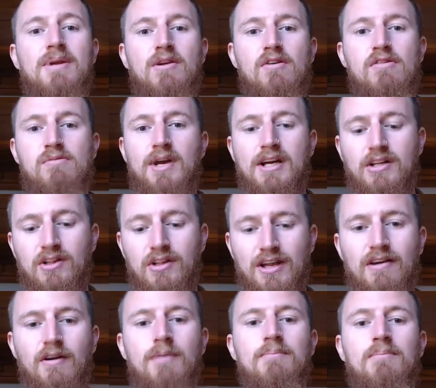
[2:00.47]
because we're
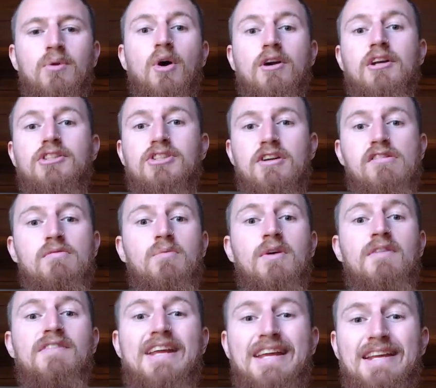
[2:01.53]
clearing blockages
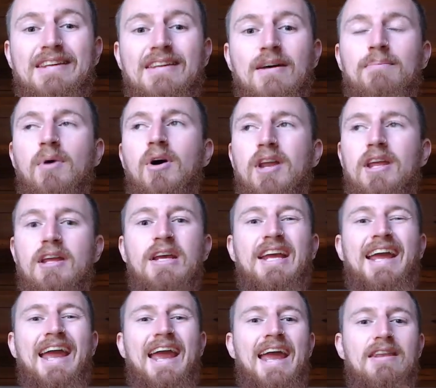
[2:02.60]
within the body.
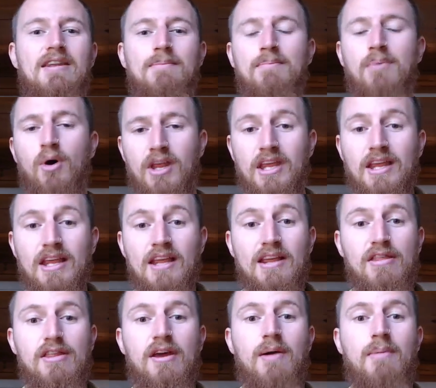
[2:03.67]
And the body
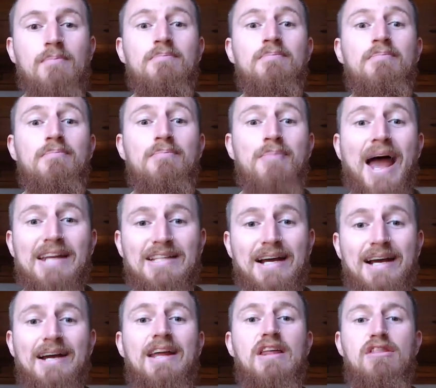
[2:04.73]
is a
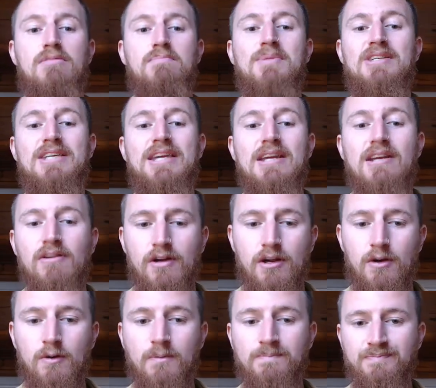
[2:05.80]
matter, it's
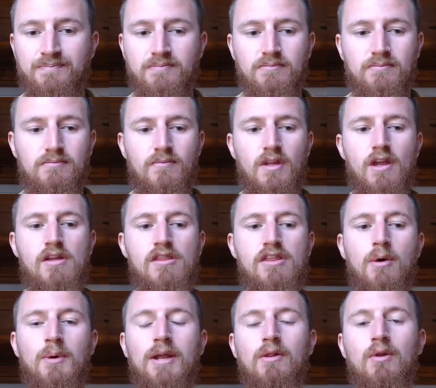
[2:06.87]
material.
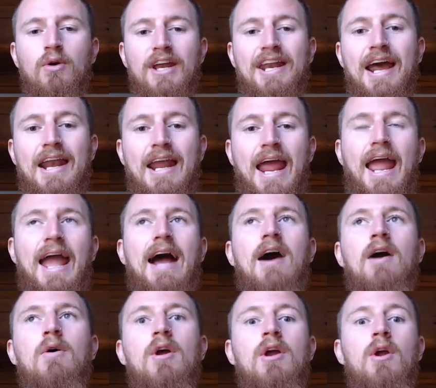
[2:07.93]
So we're looking at
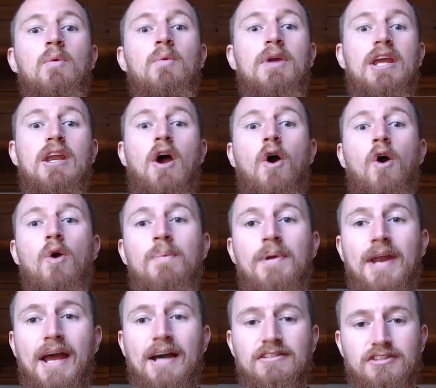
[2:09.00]
how we can
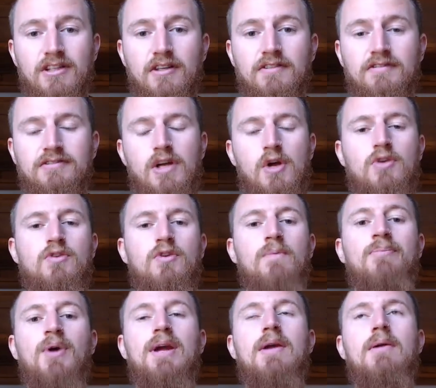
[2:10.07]
open ourselves to
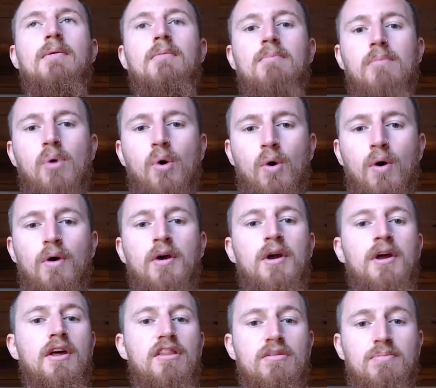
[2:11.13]
bring more
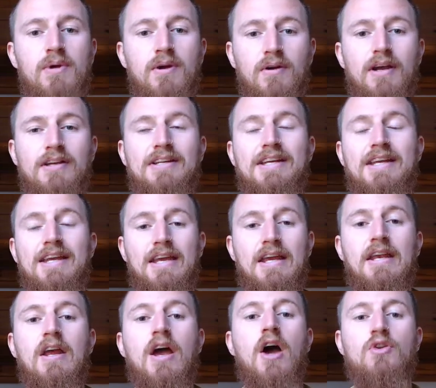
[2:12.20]
spirit
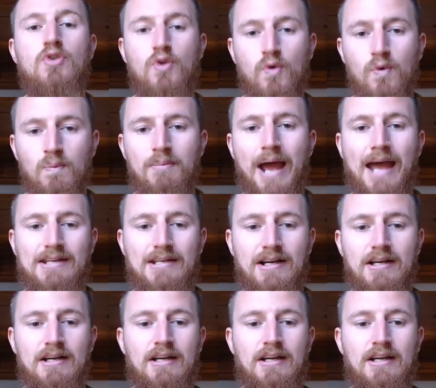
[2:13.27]
into matter.